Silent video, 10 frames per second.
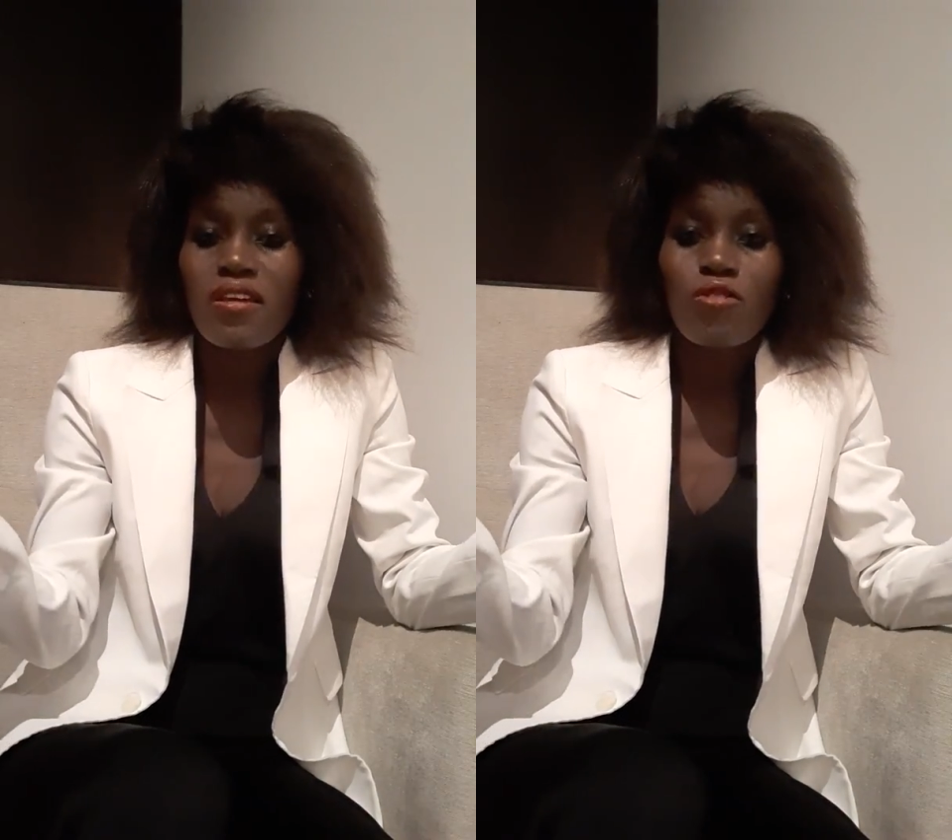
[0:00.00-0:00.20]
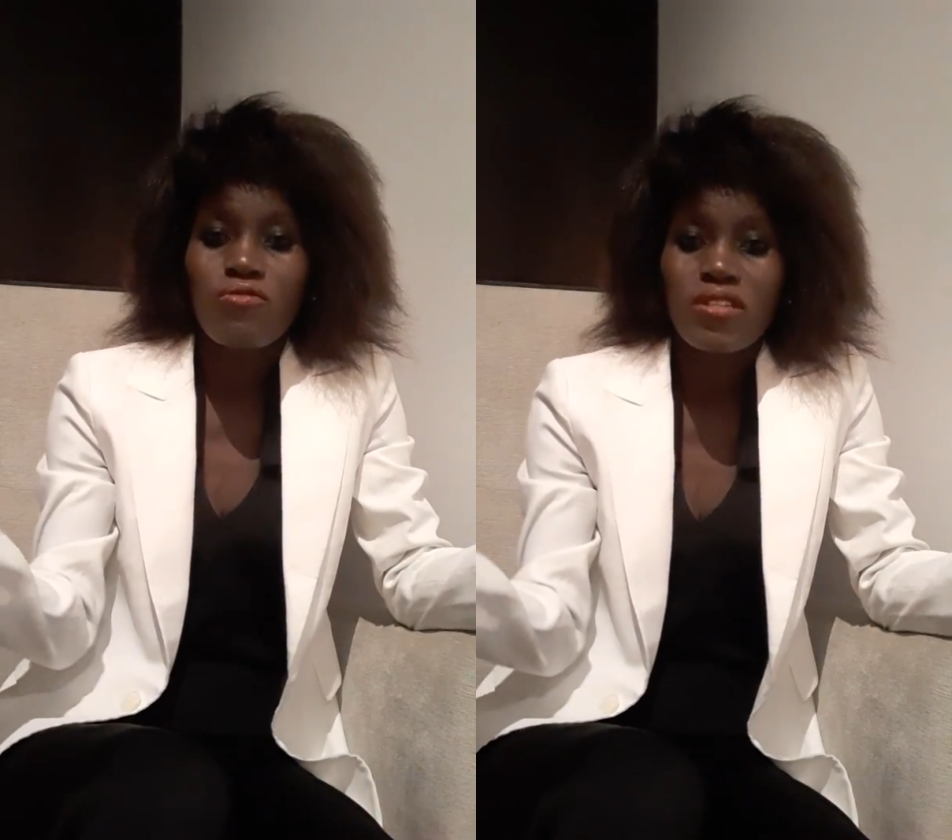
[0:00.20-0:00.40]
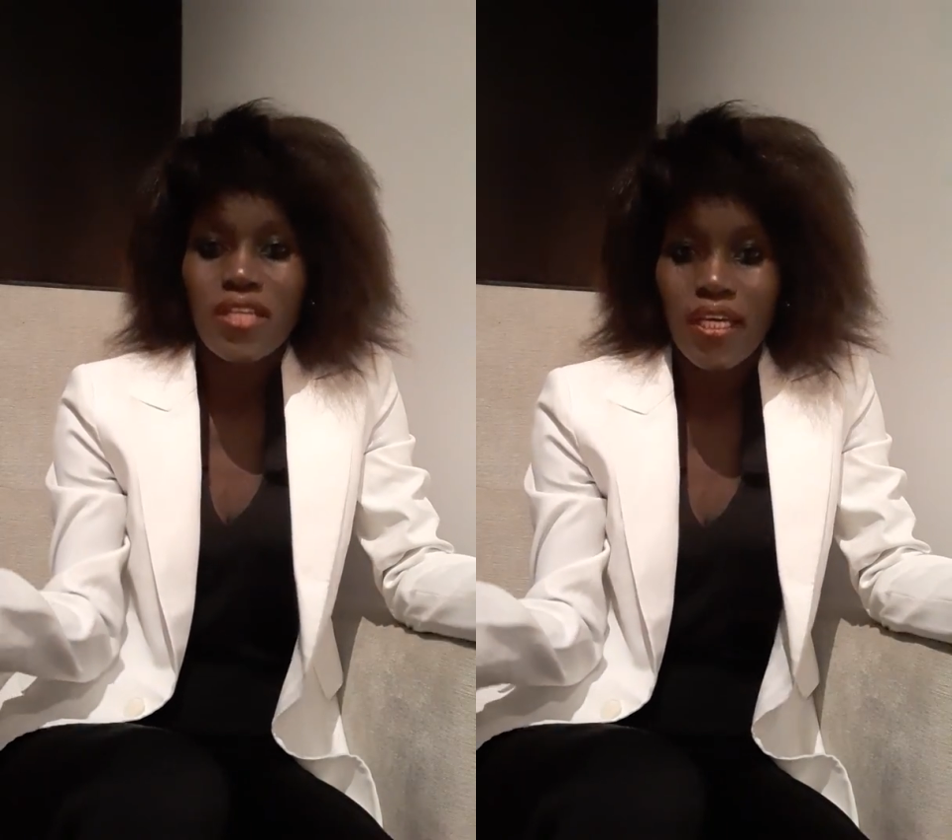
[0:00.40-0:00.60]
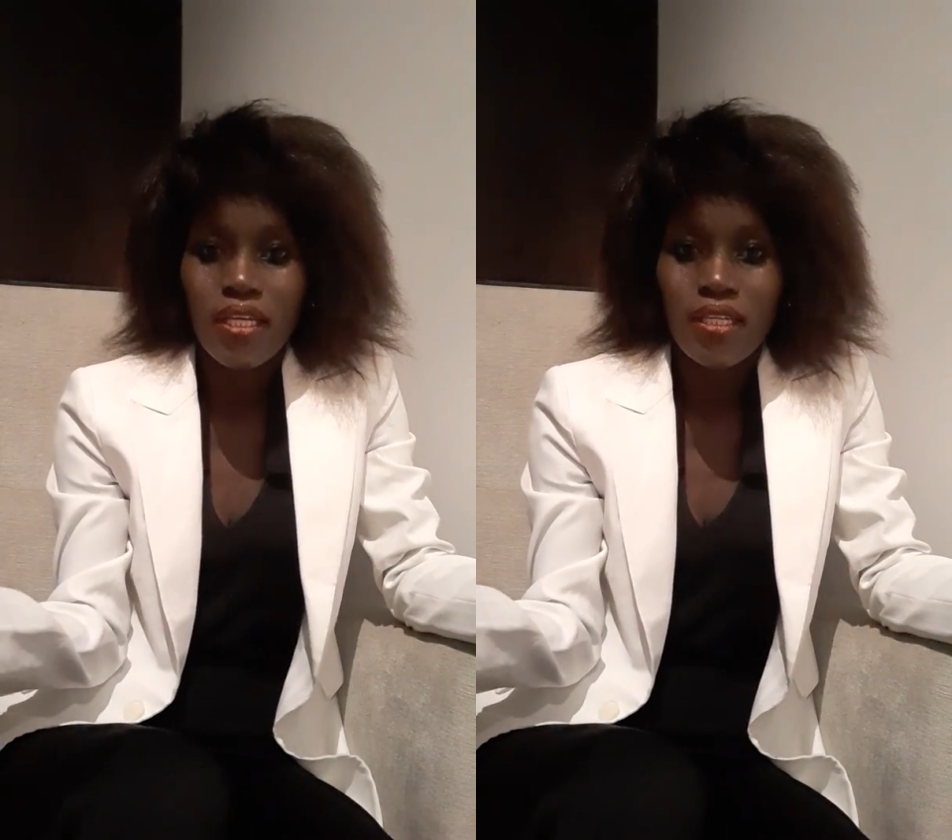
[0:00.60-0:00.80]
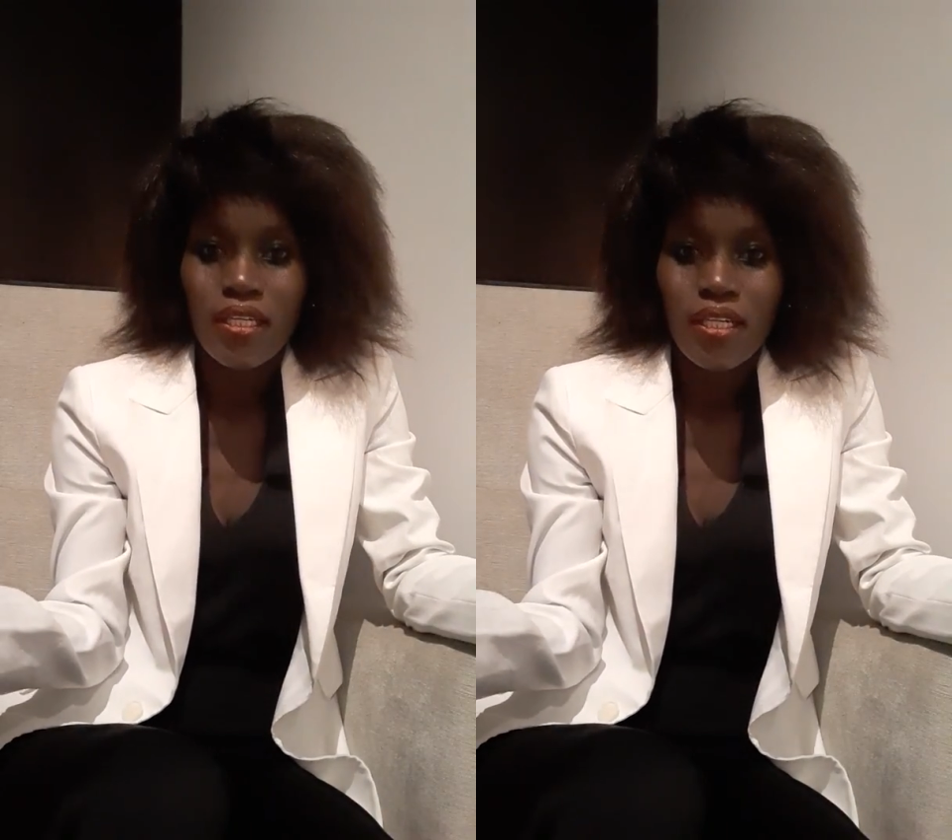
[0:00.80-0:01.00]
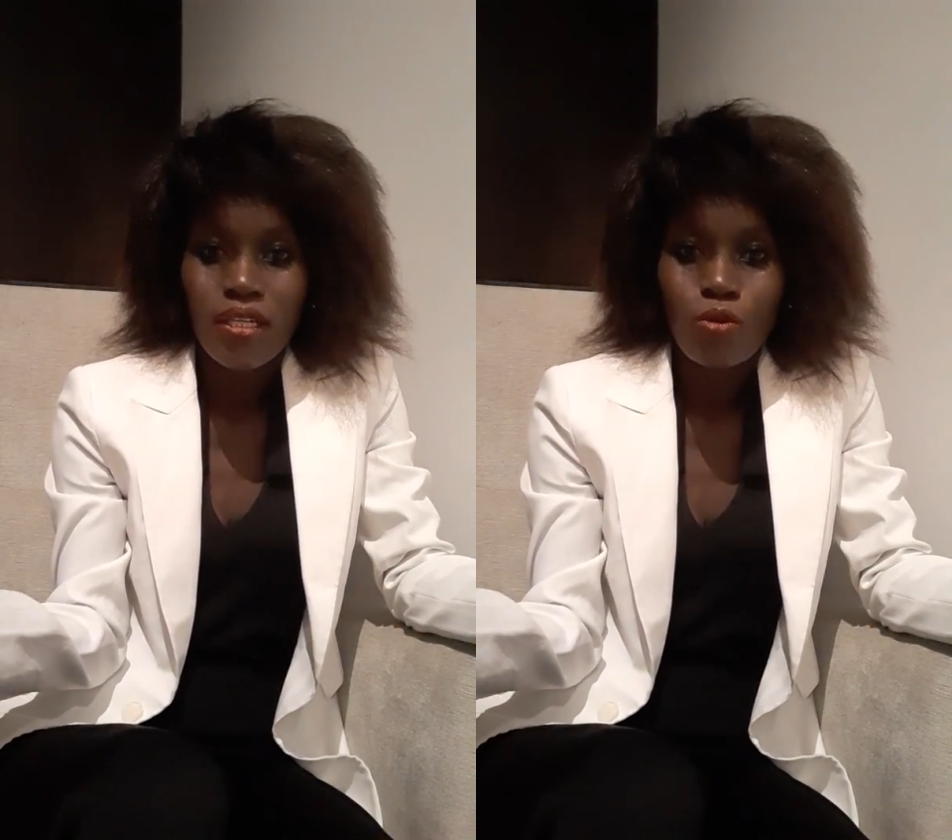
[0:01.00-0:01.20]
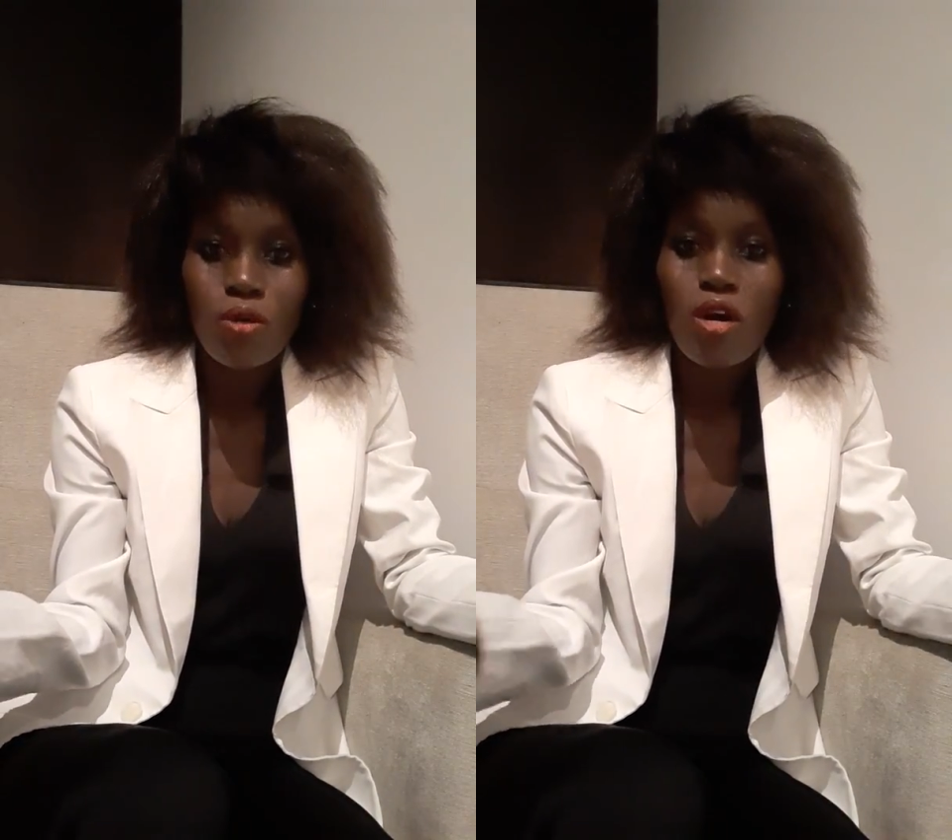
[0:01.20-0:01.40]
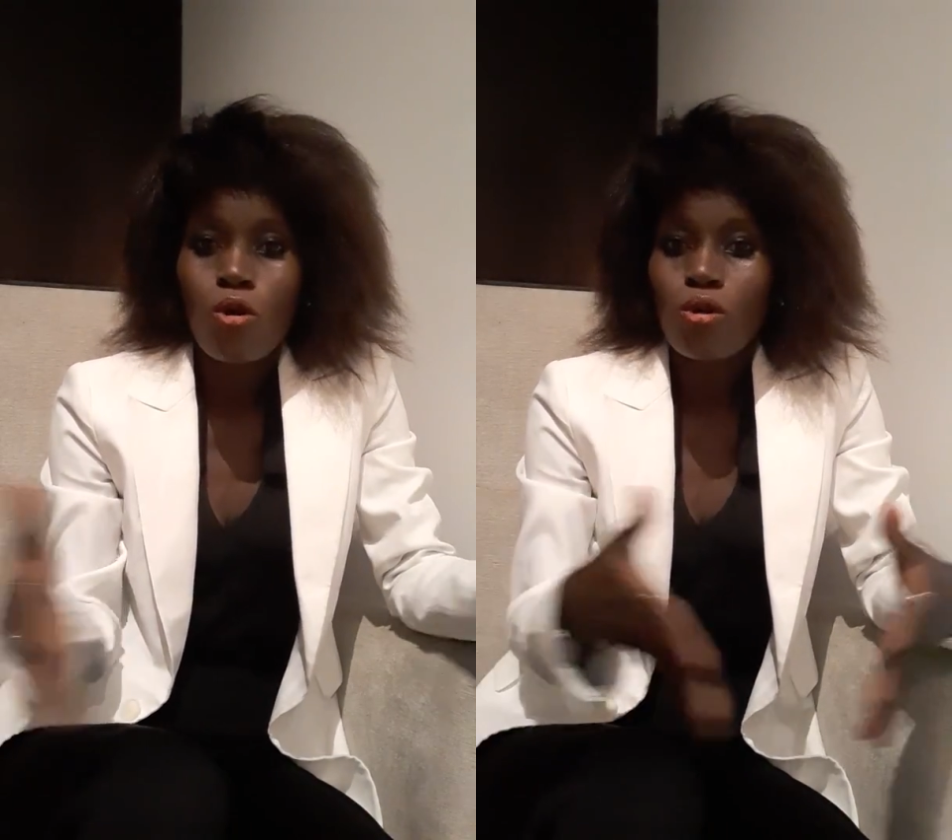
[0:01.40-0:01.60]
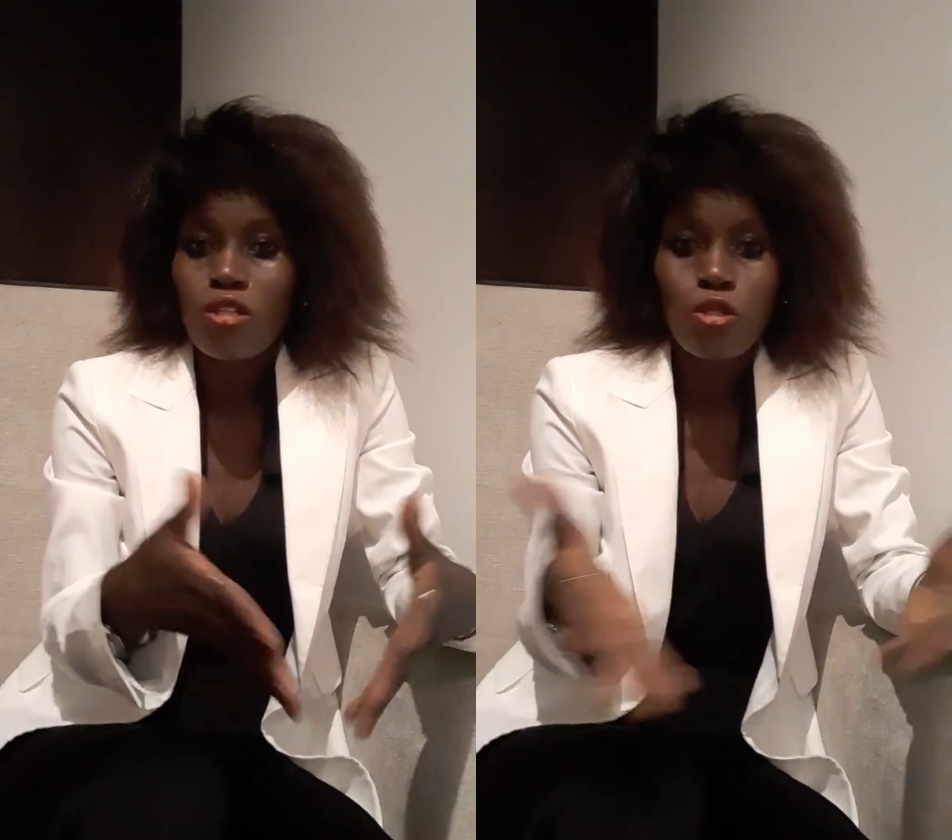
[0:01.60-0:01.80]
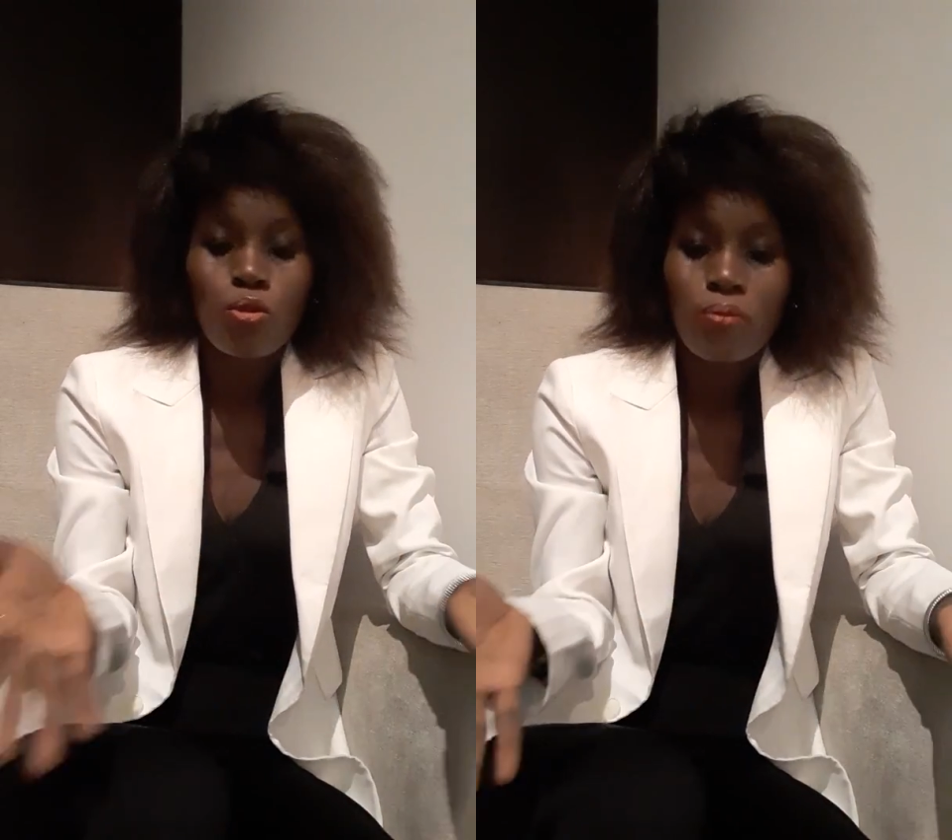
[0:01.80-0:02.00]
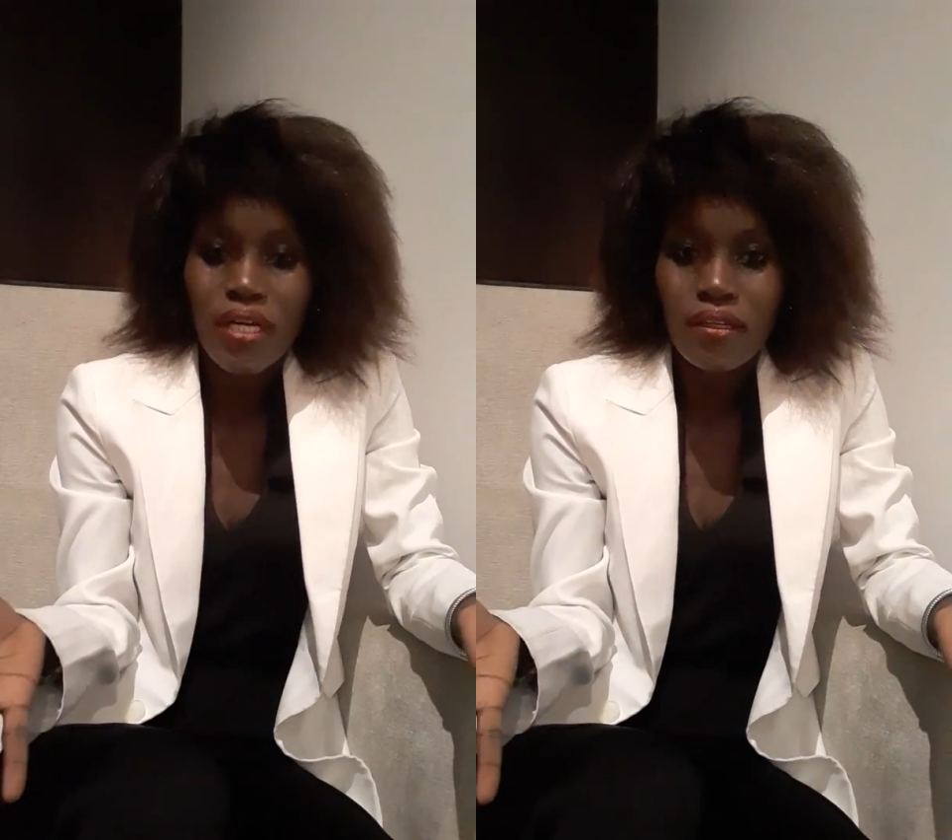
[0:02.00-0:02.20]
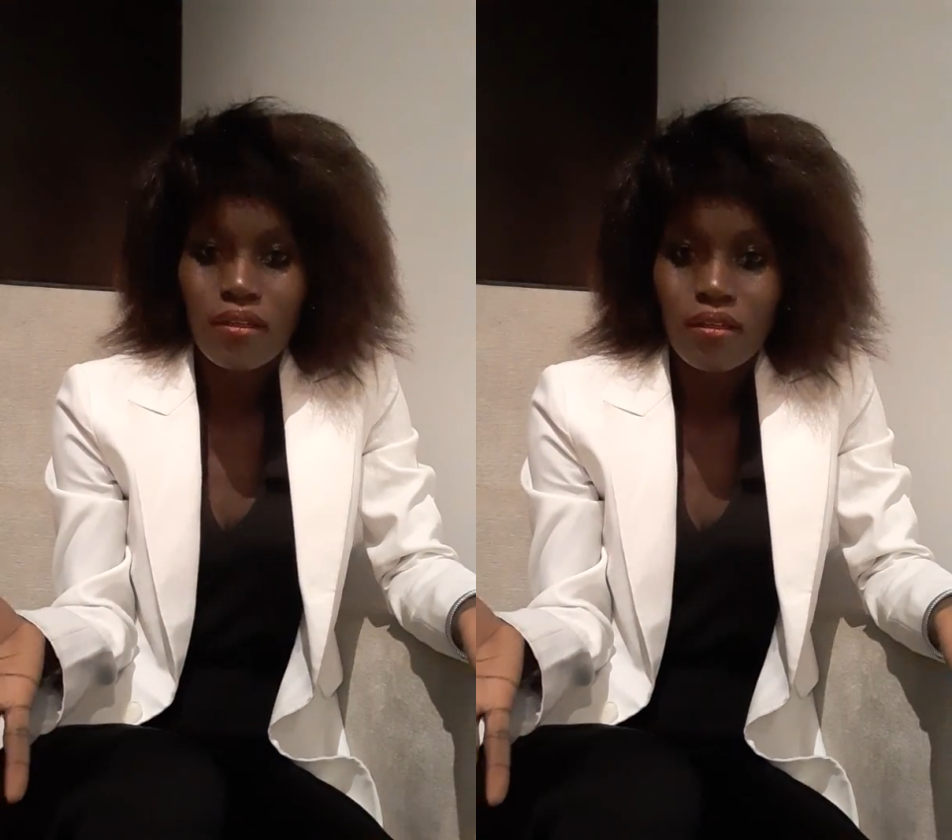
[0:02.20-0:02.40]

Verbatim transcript: end of the day. We are all human.